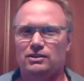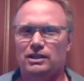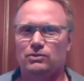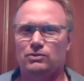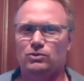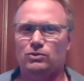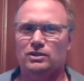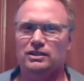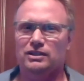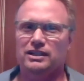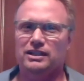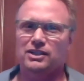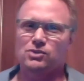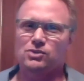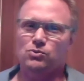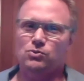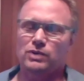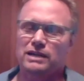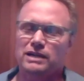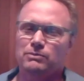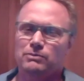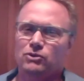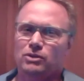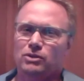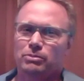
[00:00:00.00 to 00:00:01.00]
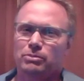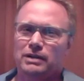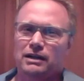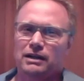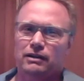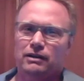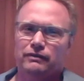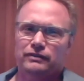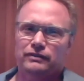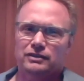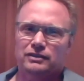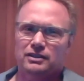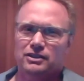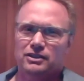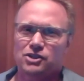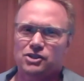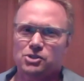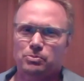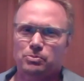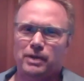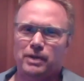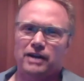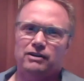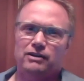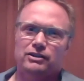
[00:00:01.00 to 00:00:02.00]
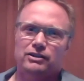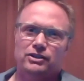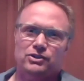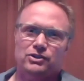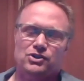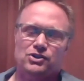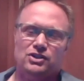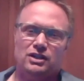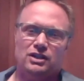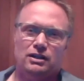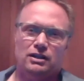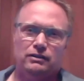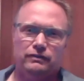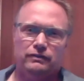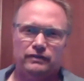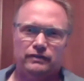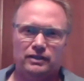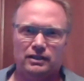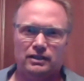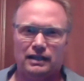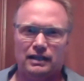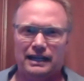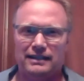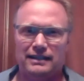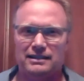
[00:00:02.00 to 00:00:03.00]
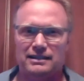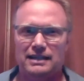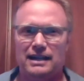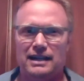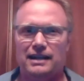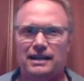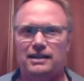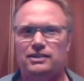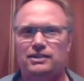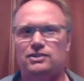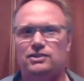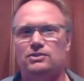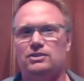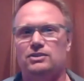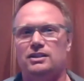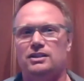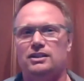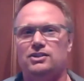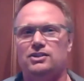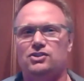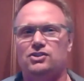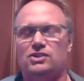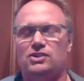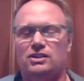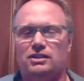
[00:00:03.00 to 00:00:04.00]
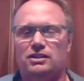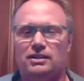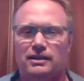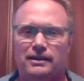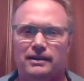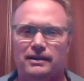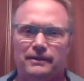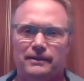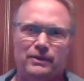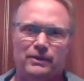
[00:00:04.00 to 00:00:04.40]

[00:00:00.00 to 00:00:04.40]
and really it's way more powerful inspire yourself and i can do this and